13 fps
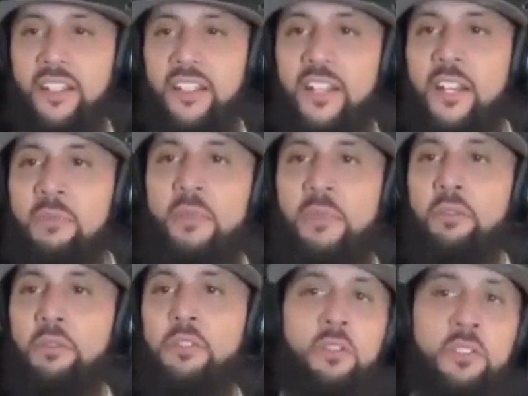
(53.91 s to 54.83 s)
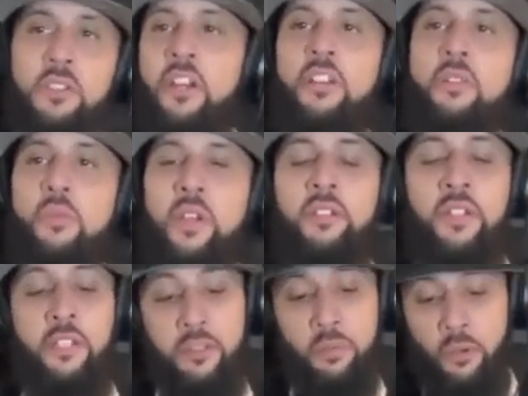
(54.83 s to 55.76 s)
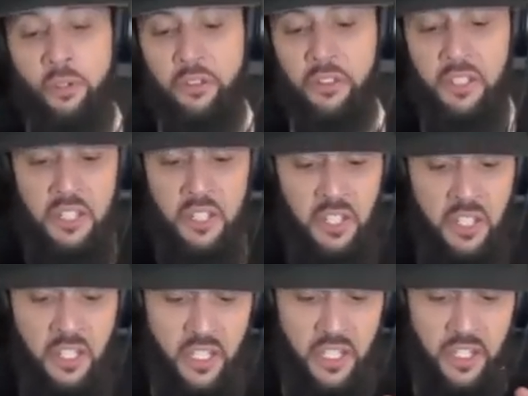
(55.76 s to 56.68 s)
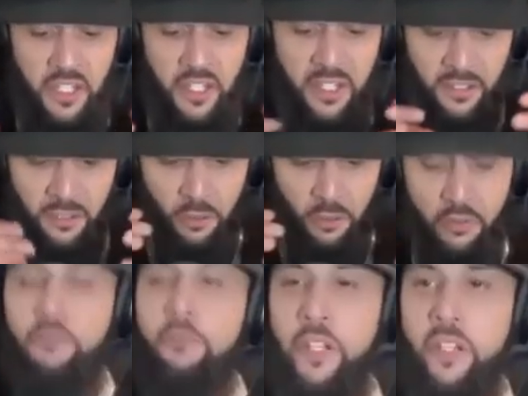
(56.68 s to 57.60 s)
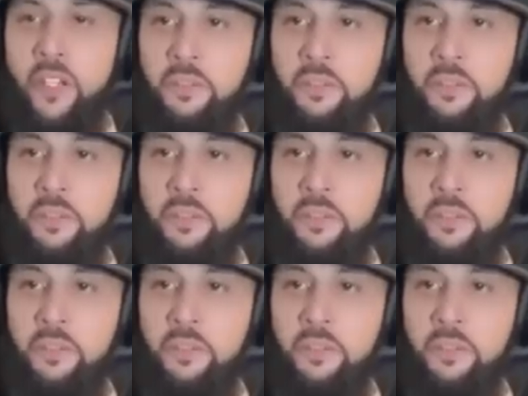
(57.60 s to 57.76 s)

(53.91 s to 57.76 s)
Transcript: mess with you in the other ways that sports is sort of free of.